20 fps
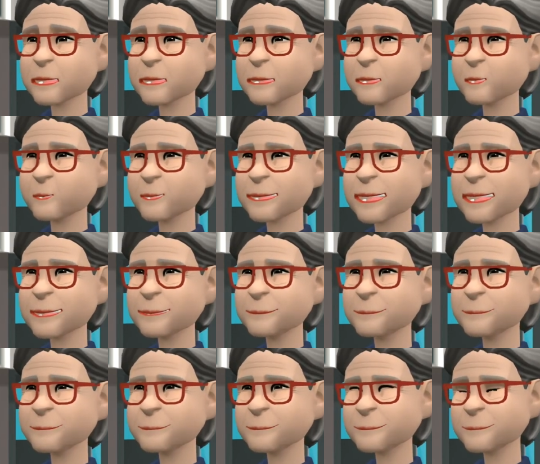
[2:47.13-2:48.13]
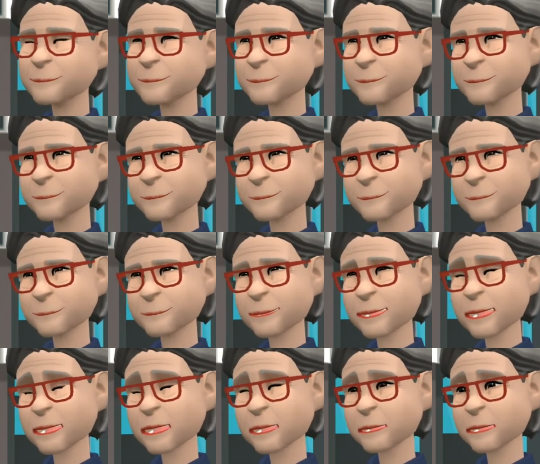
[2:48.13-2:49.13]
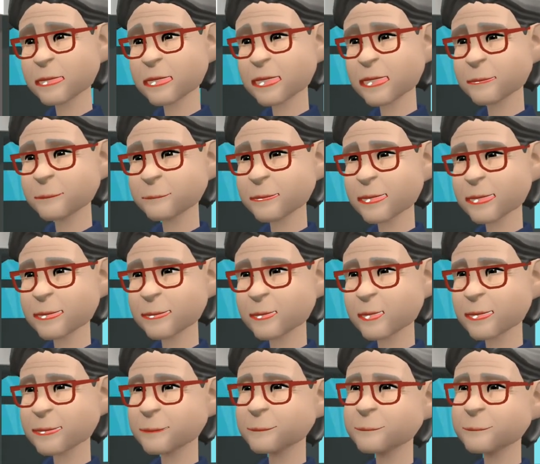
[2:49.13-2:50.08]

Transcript: Rosie. She's a saint, bless her.